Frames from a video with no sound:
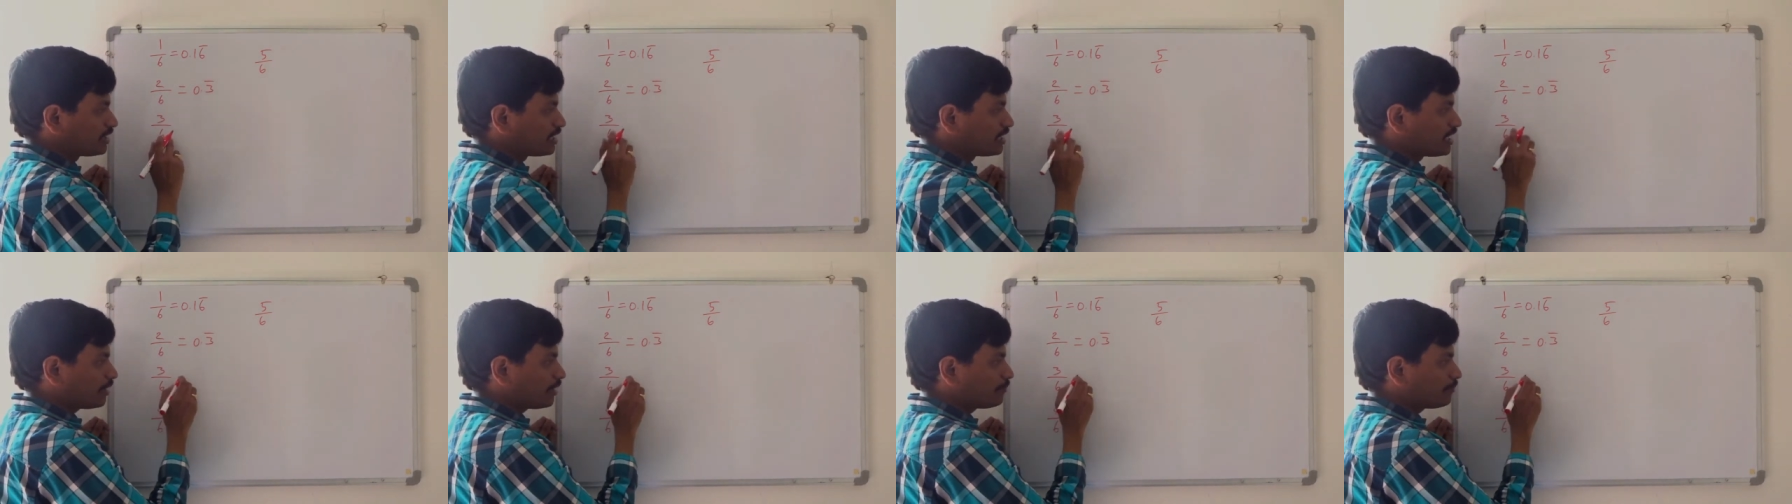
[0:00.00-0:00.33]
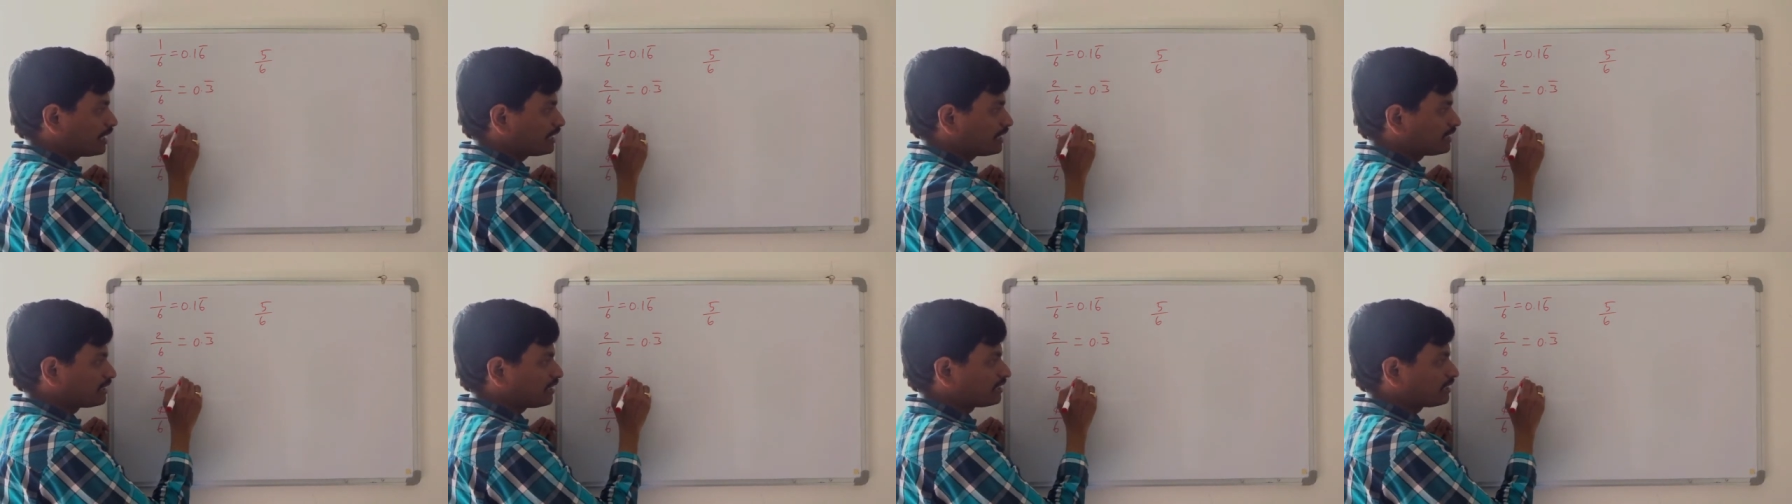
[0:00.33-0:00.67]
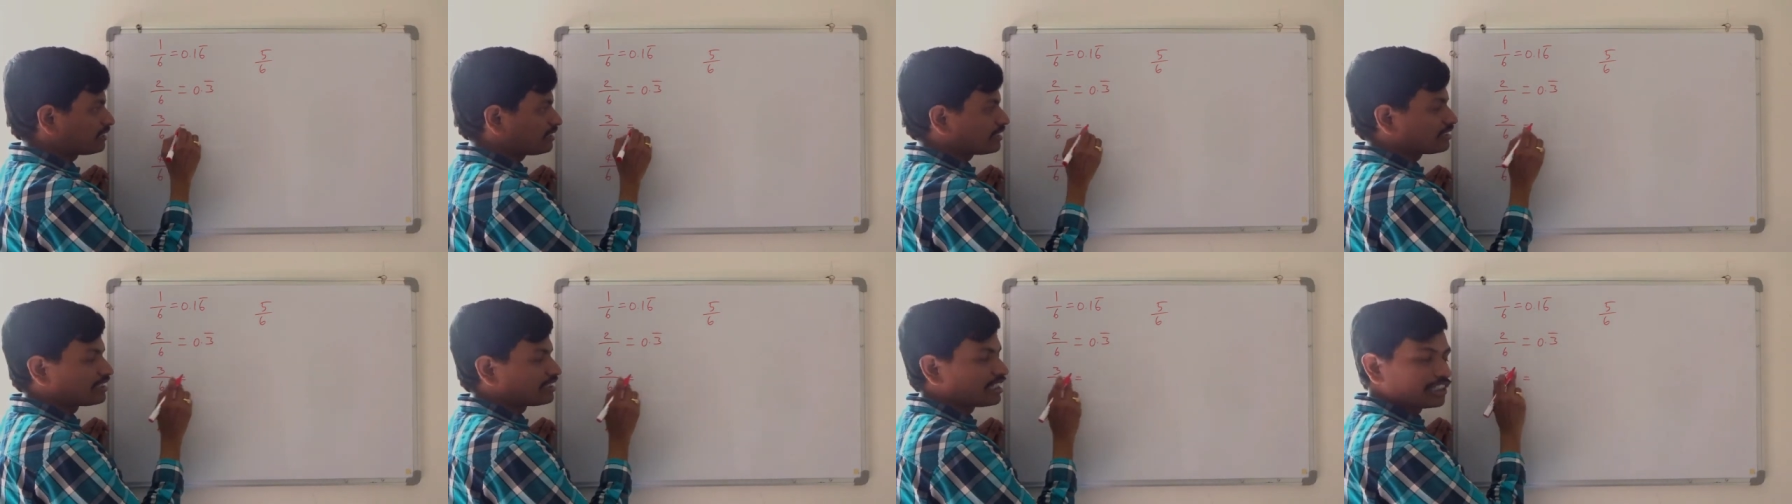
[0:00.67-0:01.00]
3 by
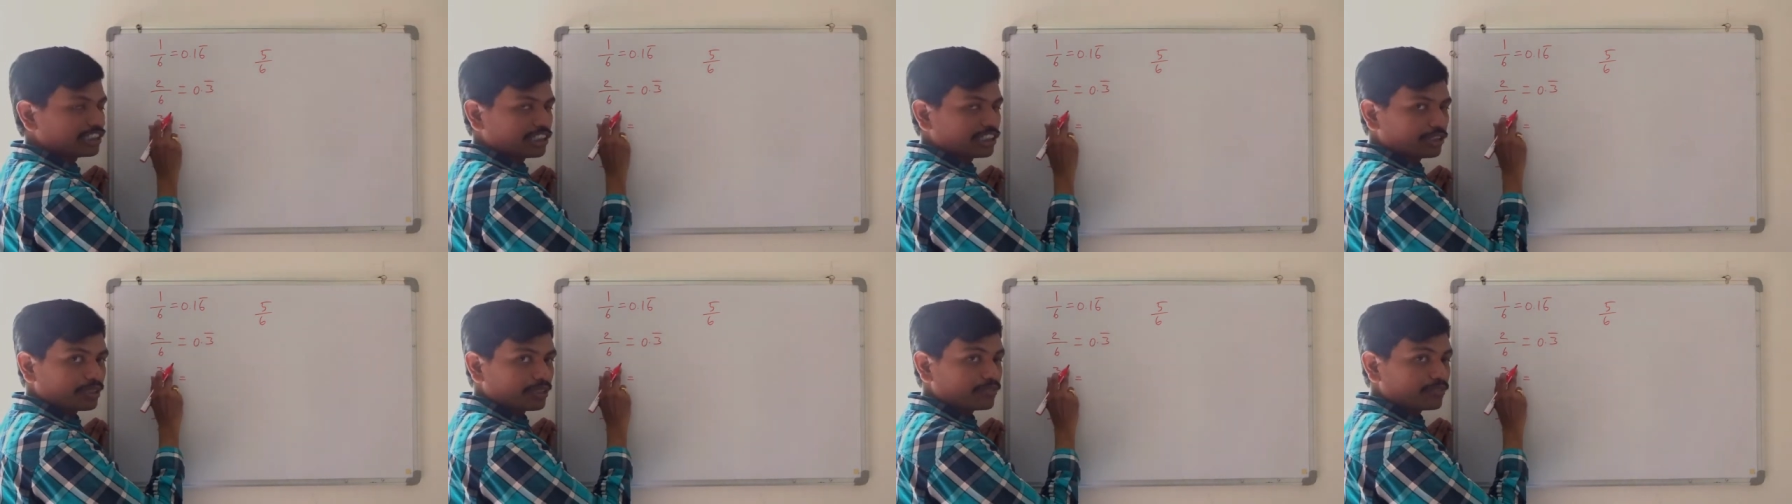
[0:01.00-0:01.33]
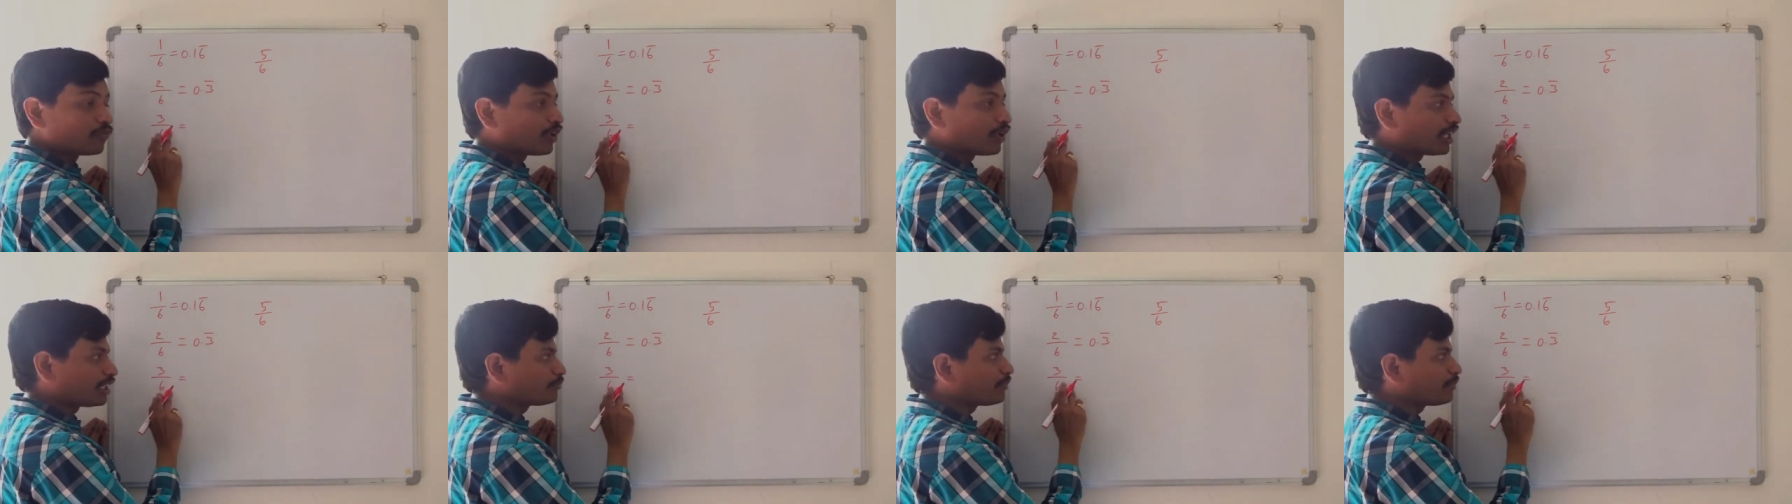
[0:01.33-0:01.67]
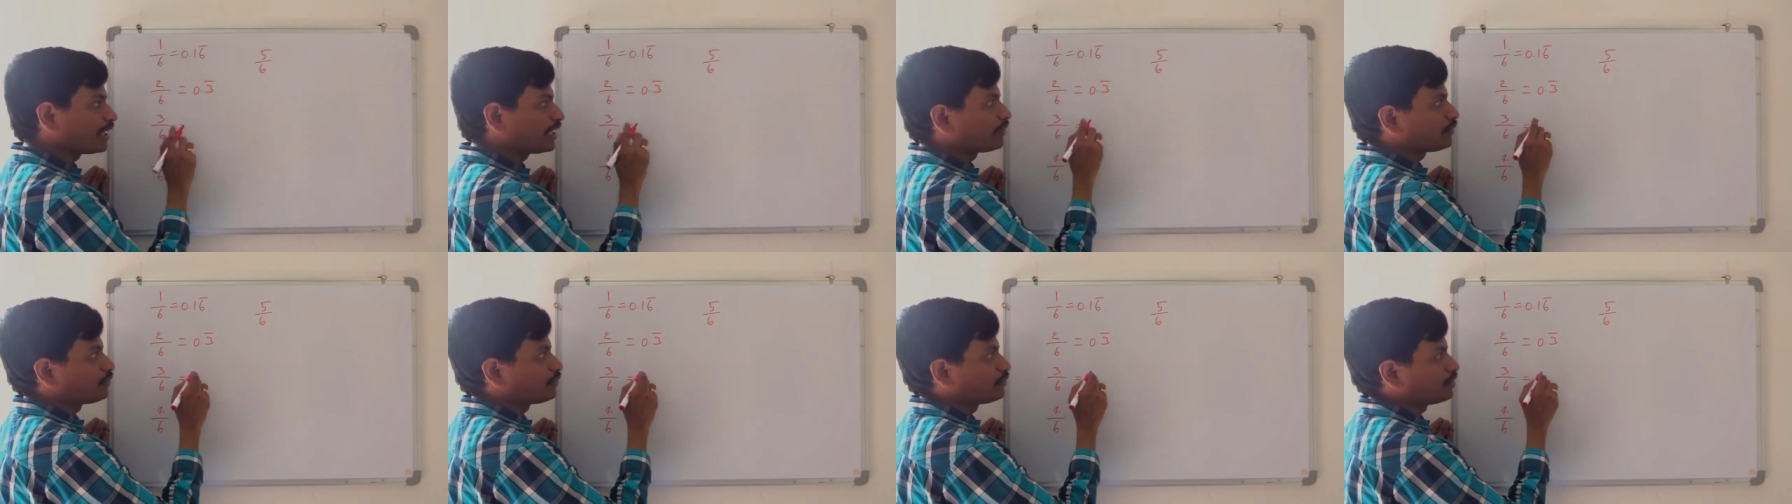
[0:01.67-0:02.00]
6 is nothing but 1
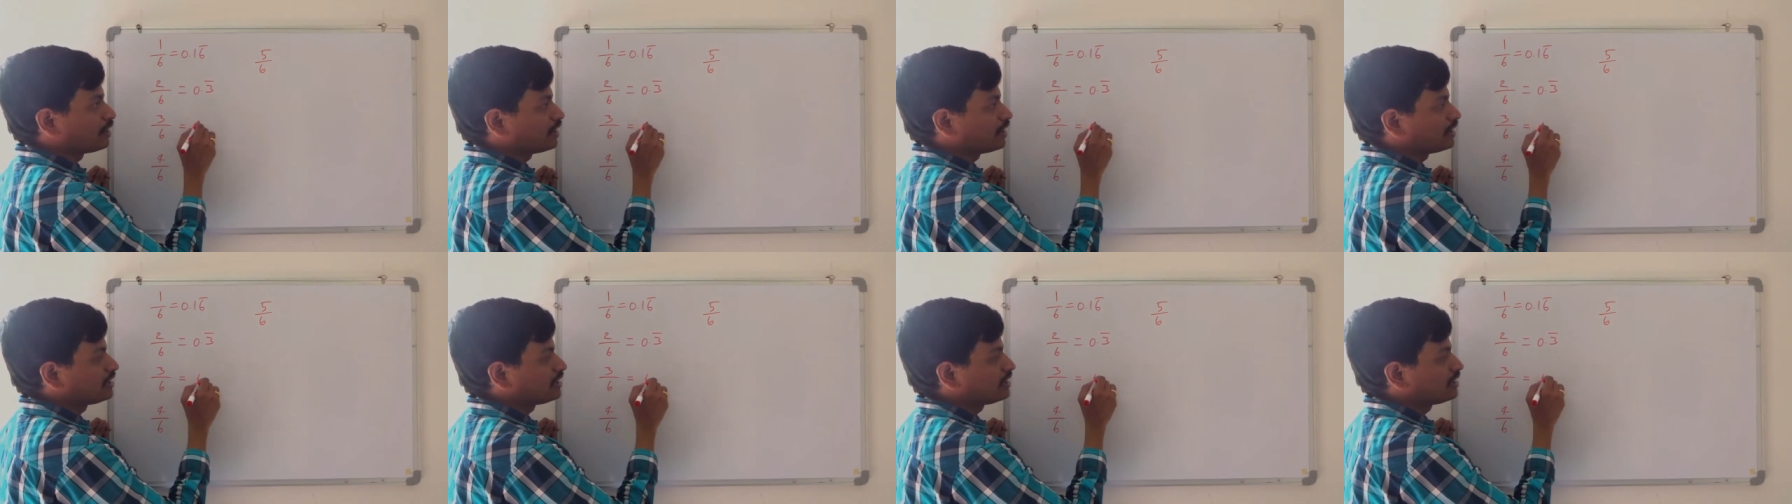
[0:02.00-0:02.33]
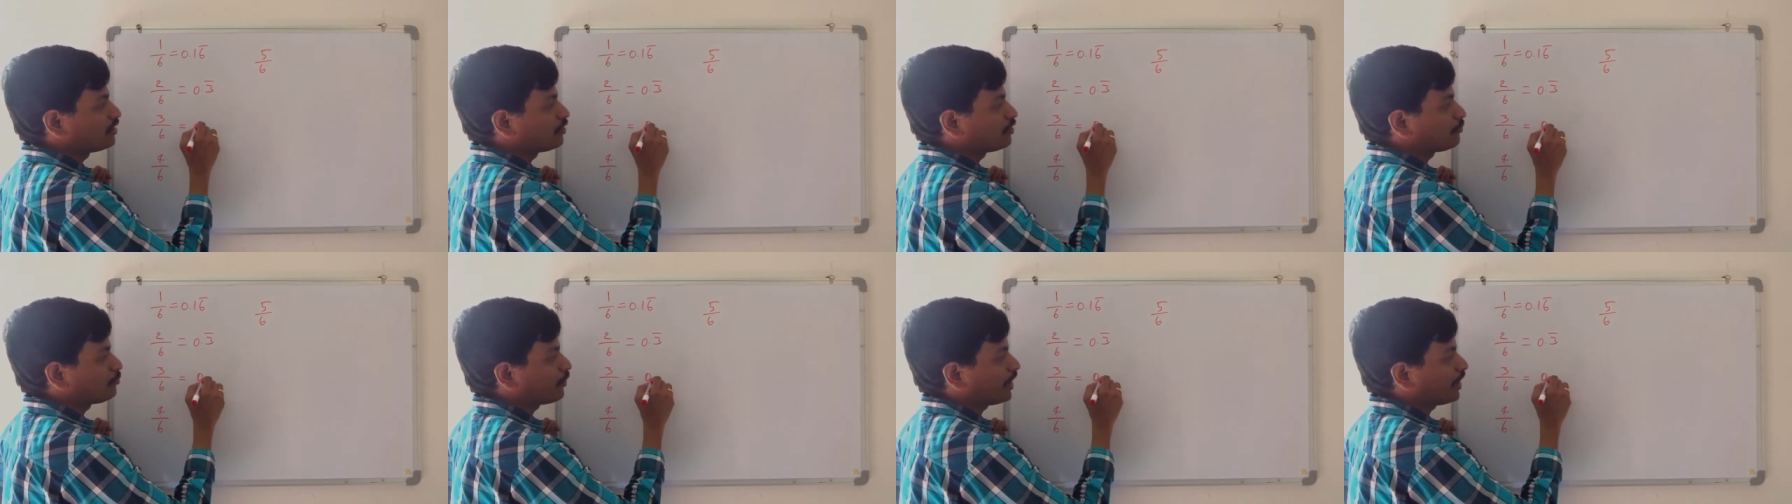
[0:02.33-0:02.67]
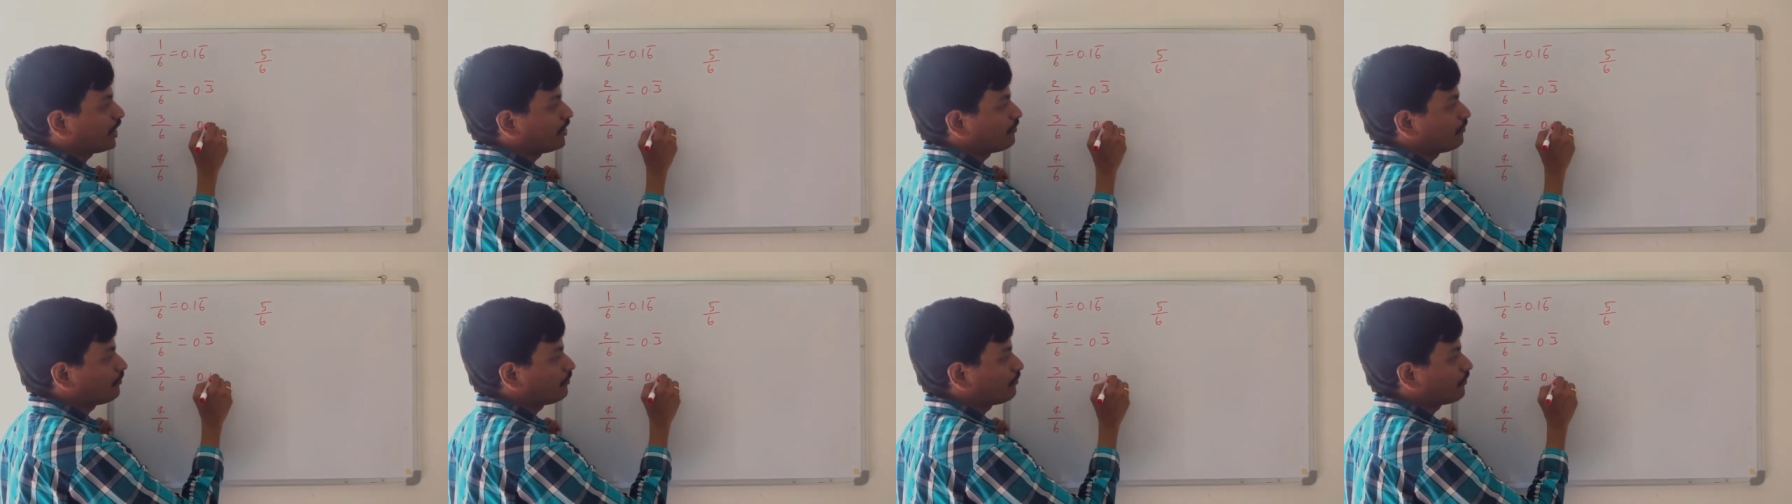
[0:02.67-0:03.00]
by 2 and
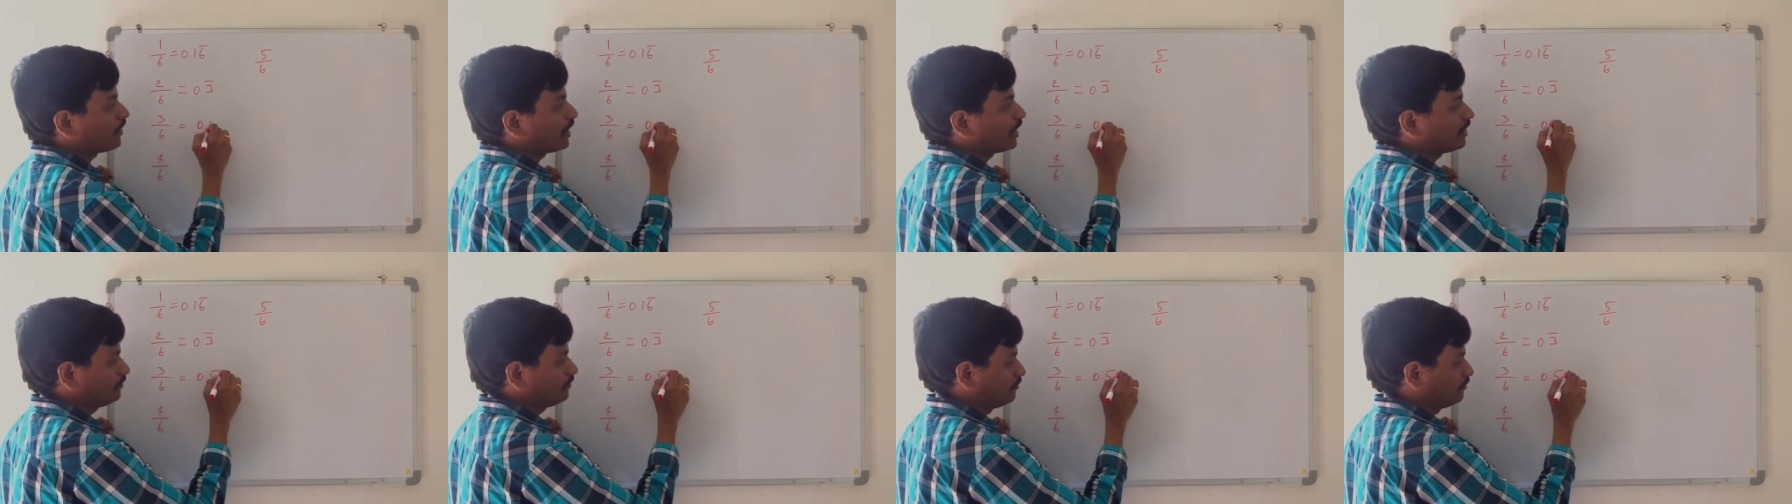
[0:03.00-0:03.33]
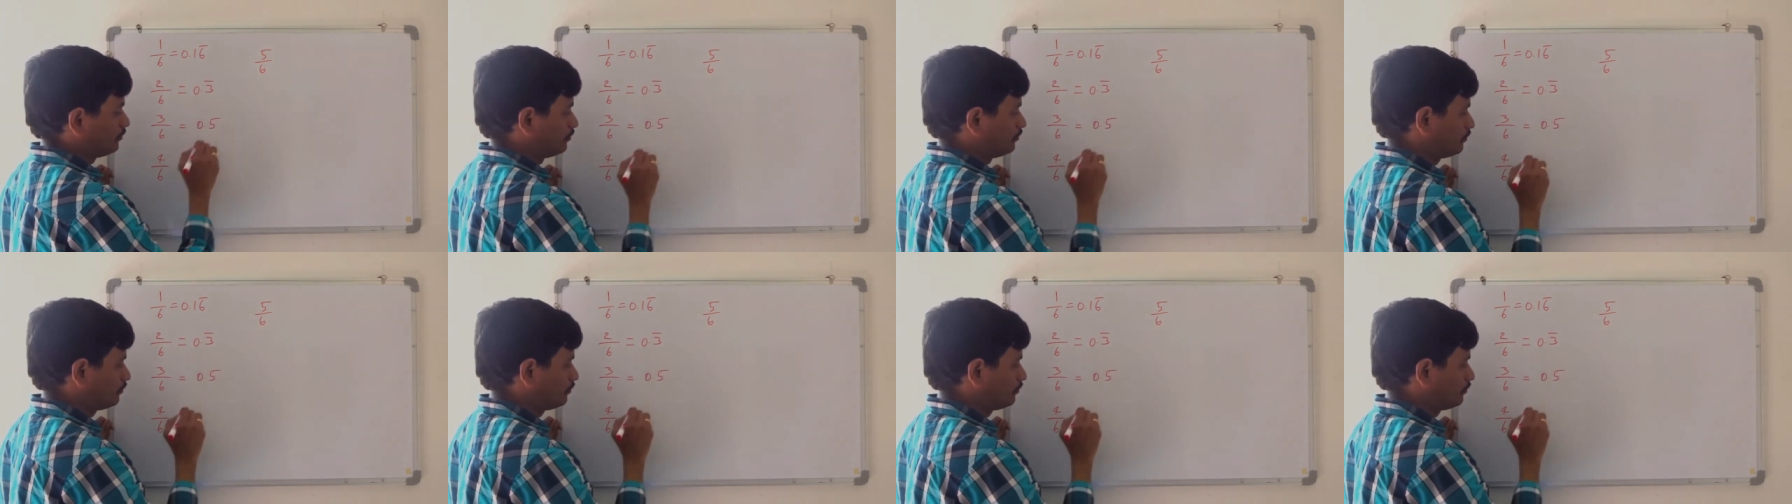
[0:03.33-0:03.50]
0.5.